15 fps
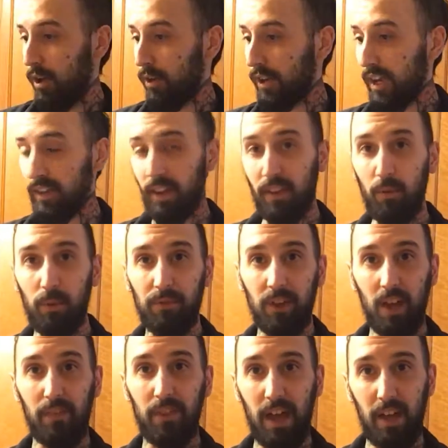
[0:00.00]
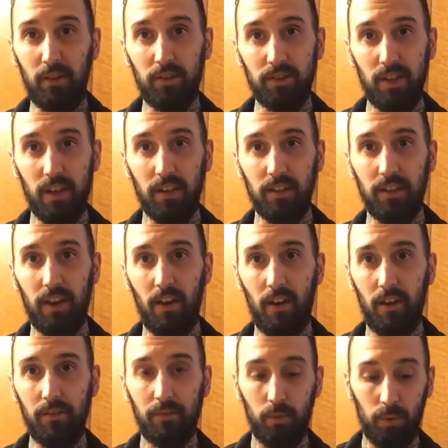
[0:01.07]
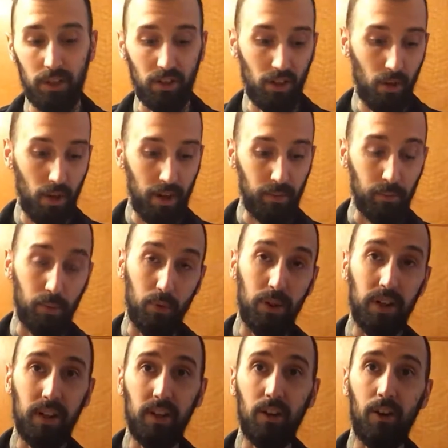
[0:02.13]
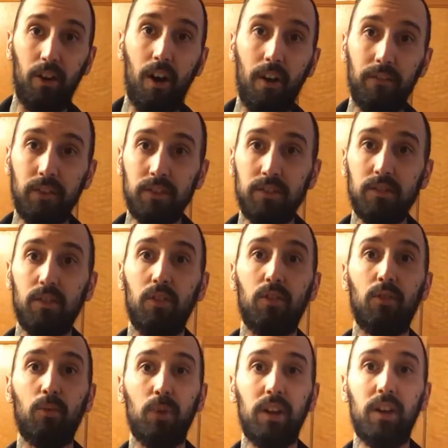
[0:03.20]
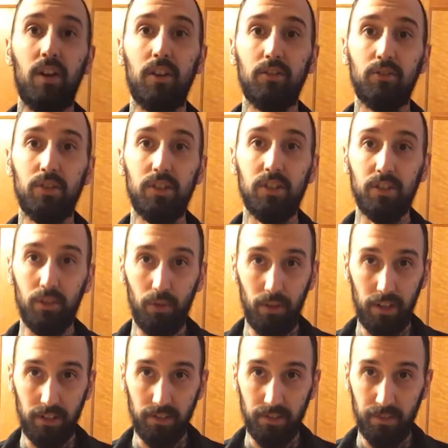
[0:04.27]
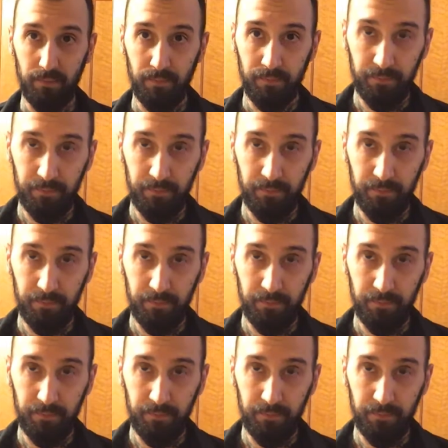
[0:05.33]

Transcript: Okay, now that we've got that all taken care of, we can go ahead and preheat our ovens to 300 degrees.